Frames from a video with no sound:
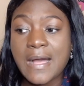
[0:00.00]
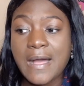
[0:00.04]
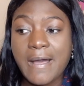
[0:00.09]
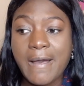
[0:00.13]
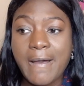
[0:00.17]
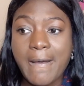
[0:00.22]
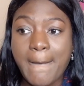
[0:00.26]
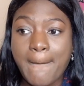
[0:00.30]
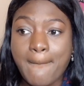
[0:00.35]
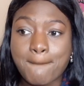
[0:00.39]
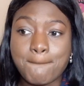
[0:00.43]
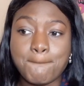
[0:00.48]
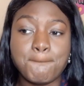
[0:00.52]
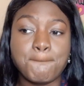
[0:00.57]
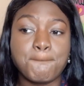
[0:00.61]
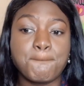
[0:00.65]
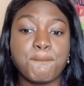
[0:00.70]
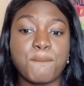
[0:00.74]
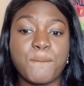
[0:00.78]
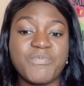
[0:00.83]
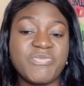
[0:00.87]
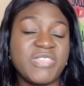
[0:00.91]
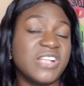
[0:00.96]

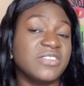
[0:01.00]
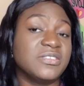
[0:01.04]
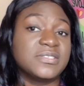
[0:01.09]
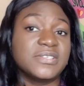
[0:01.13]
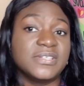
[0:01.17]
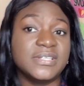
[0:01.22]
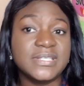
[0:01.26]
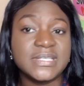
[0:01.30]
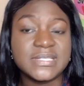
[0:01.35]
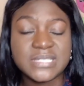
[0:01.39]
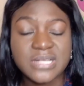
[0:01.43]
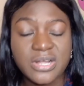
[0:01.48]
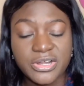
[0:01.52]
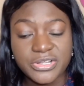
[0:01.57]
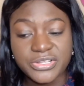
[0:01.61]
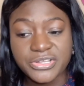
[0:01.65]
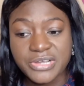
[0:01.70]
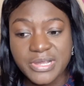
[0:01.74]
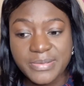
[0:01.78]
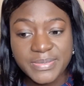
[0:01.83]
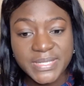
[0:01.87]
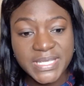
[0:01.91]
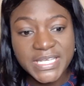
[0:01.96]
they're just going to discard
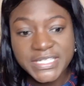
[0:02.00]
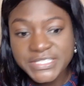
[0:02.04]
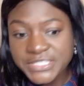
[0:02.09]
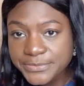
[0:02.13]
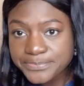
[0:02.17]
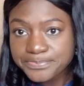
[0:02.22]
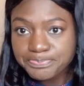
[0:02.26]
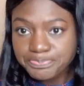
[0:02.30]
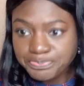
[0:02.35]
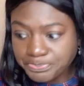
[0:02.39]
your application,